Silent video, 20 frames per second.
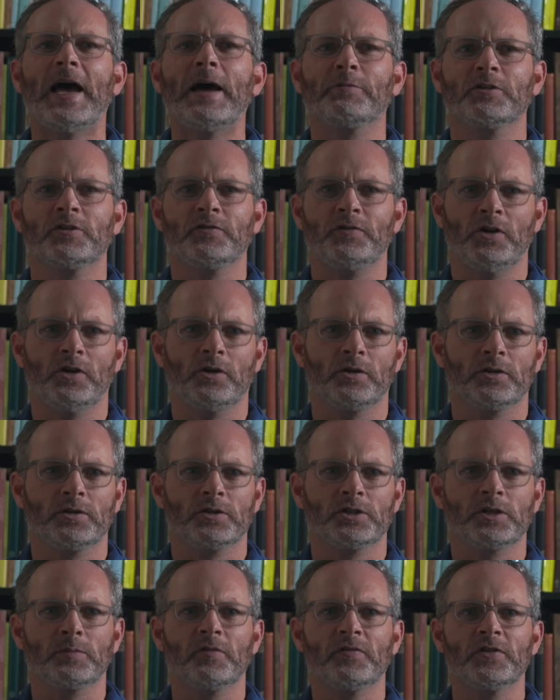atmosphere,
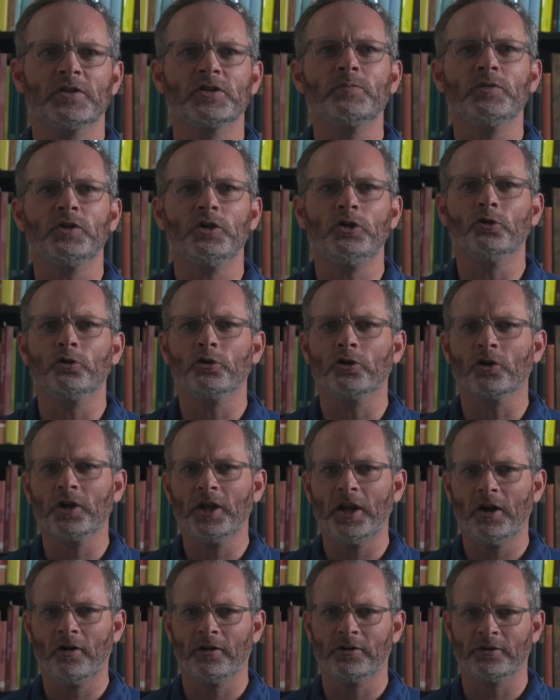some of its peculiar
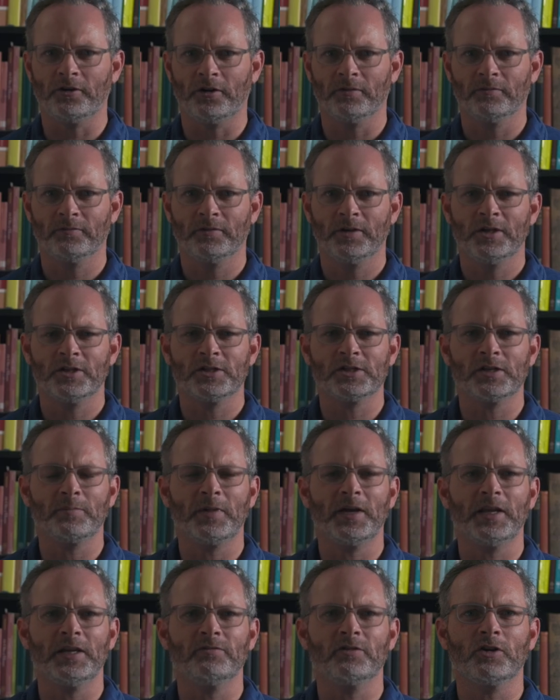character. Some
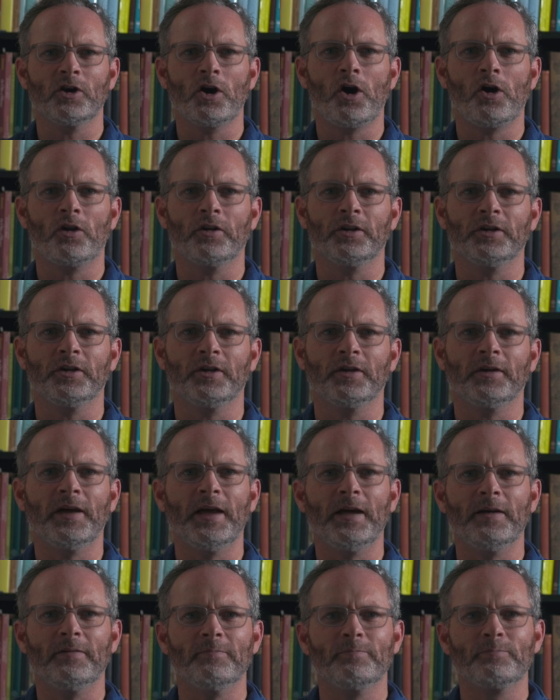might even call it a
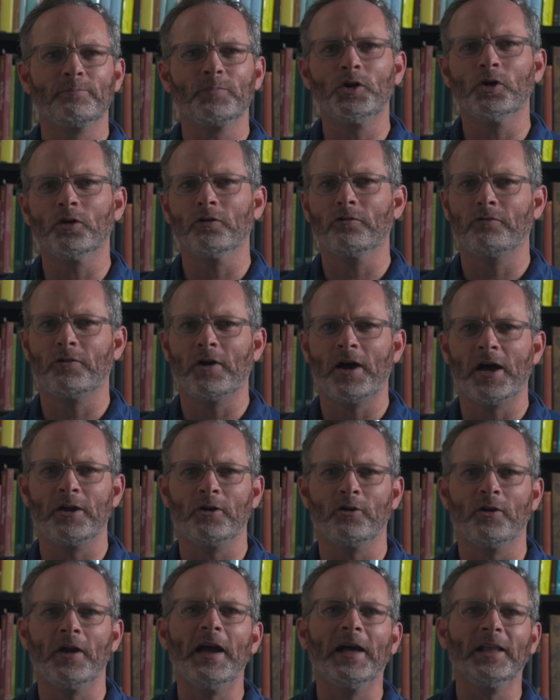purified or